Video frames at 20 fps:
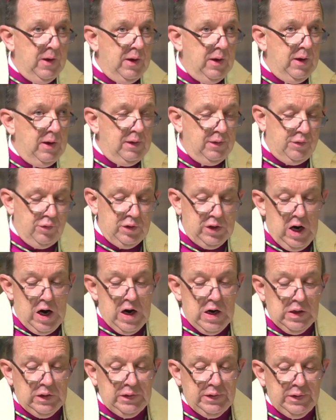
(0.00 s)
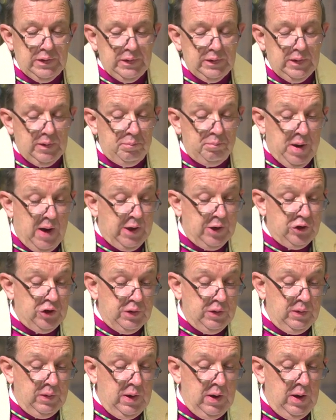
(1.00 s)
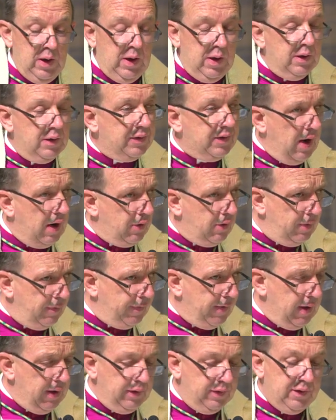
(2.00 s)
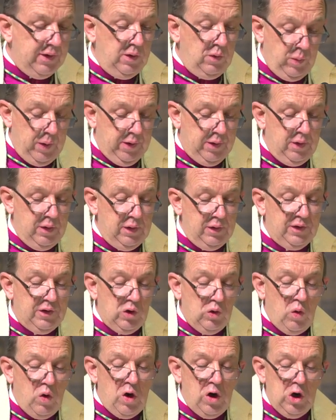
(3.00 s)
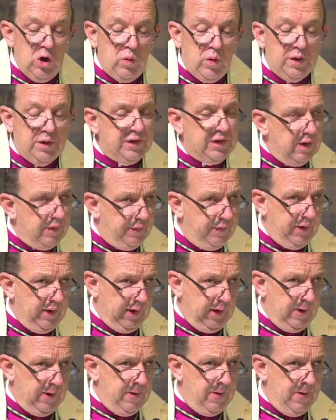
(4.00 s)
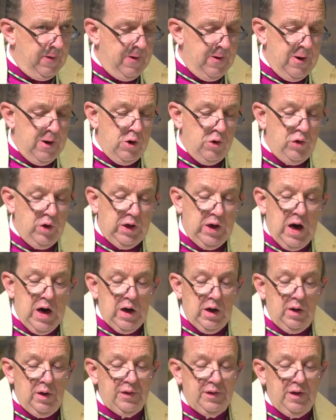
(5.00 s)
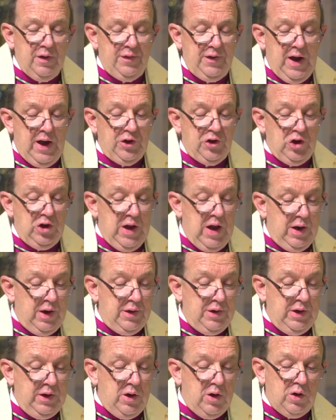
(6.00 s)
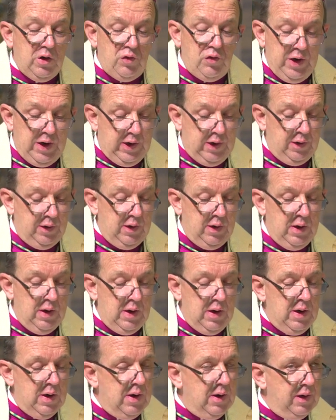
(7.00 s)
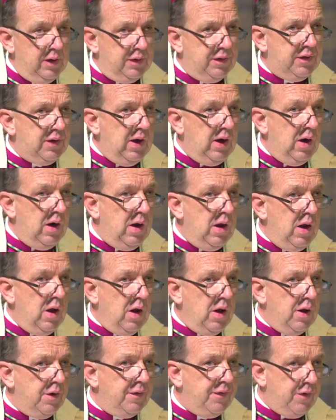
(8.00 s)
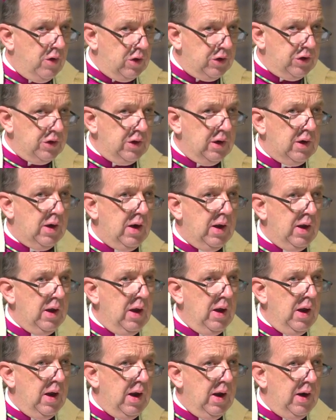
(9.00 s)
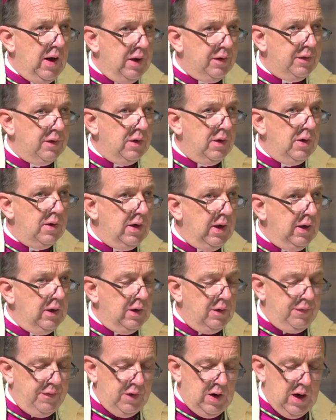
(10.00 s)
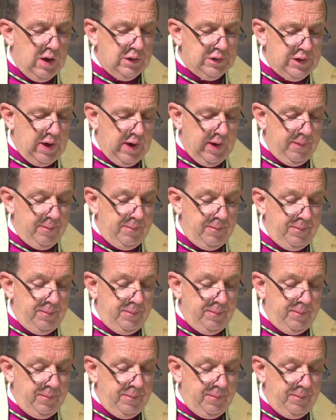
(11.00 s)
His regard, compassion, sacrifice, and witness to all who are suffering, regardless of nationality or creed, is still, unfortunately, a lesson needed for our time.